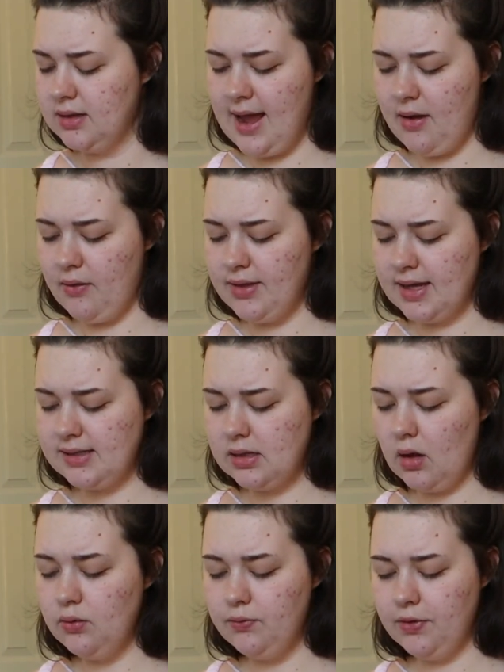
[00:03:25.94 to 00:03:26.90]
Now, they
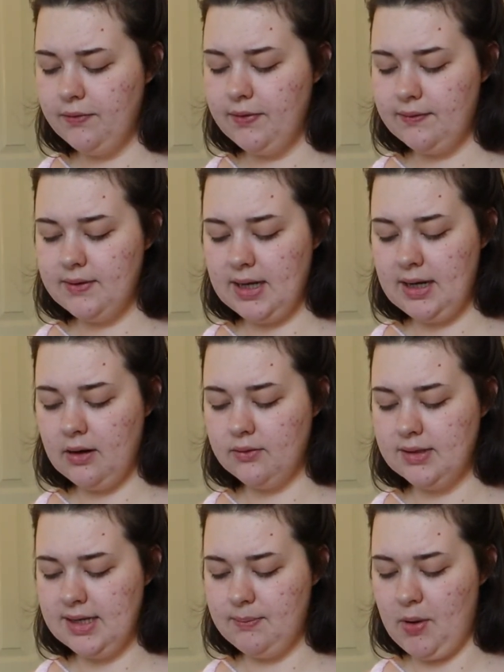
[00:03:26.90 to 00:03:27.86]
sold for 15
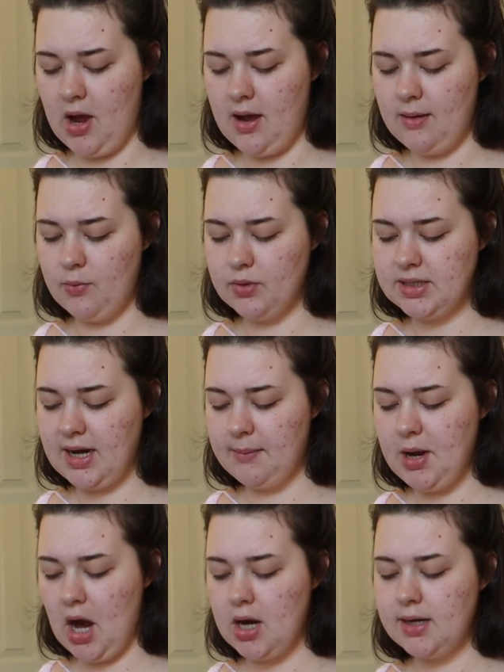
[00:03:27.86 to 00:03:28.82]
on Depop, which
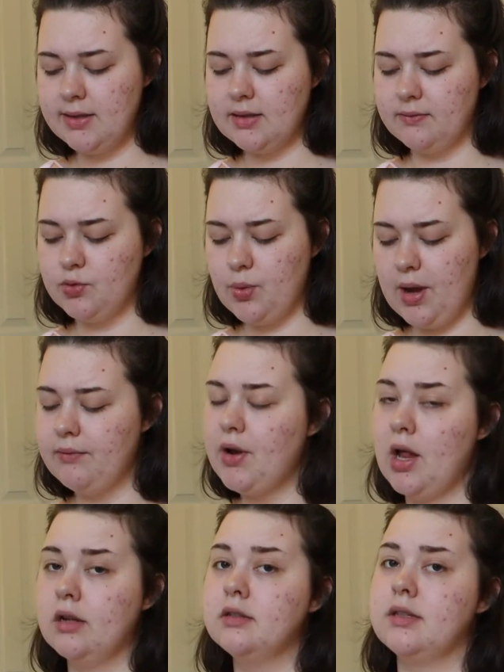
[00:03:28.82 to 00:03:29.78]
gave me earnings of
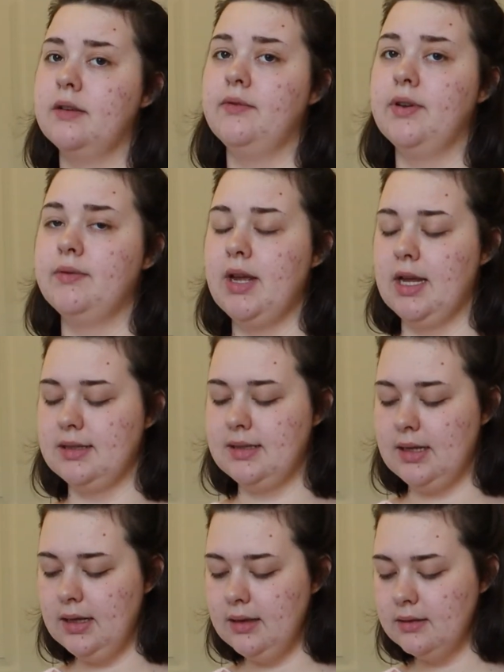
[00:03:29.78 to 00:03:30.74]

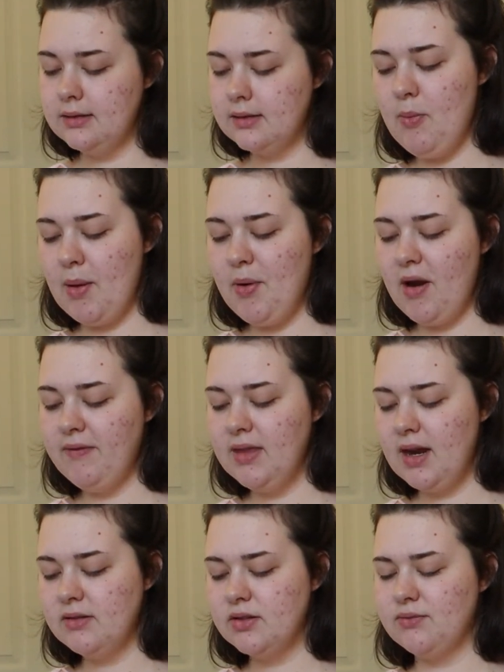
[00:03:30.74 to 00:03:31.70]
$12.58. So my profit
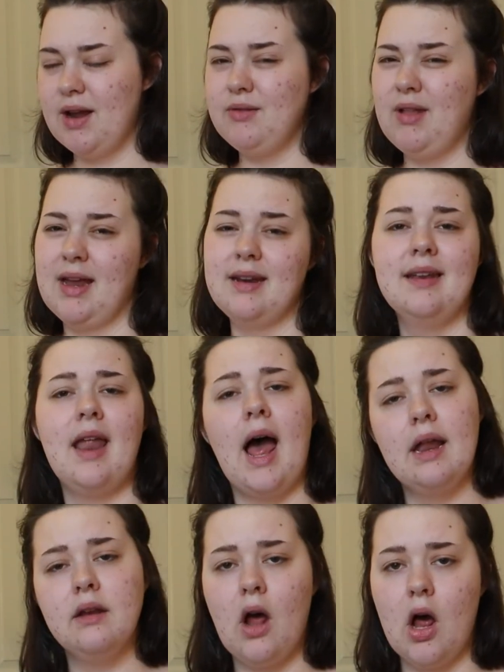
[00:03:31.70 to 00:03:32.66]
there was around like
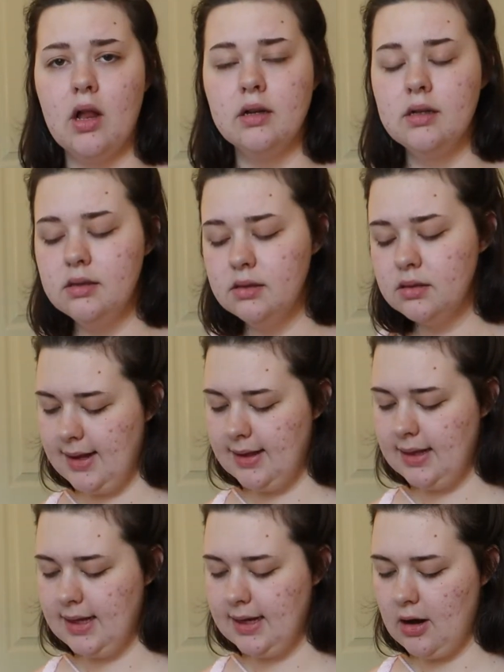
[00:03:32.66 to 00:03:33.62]
$9.
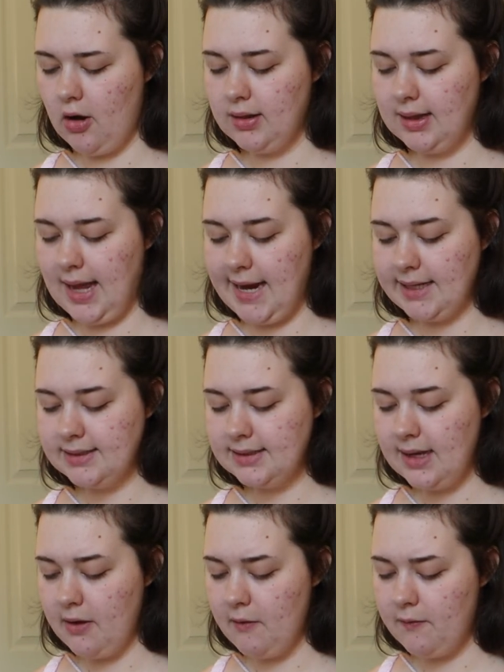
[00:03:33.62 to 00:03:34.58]
And then our last
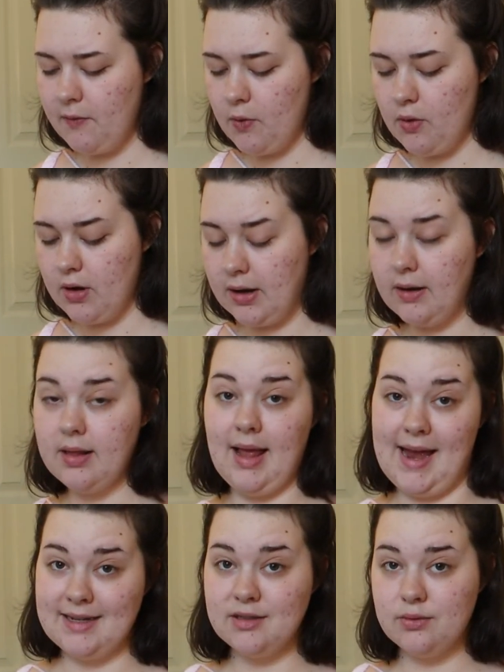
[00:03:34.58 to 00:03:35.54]
sale for
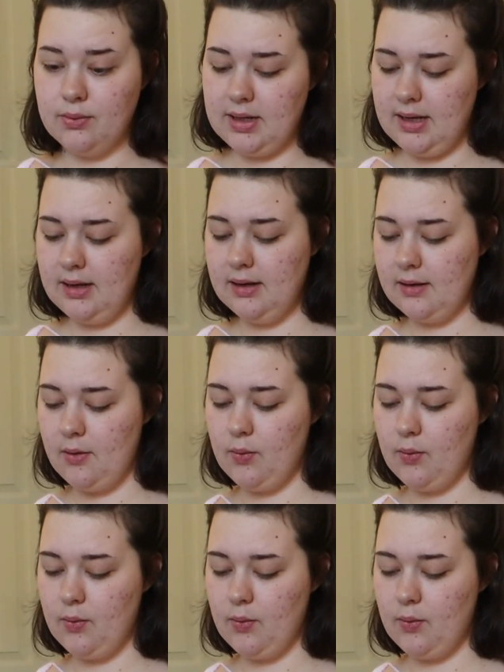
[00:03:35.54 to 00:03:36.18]
last week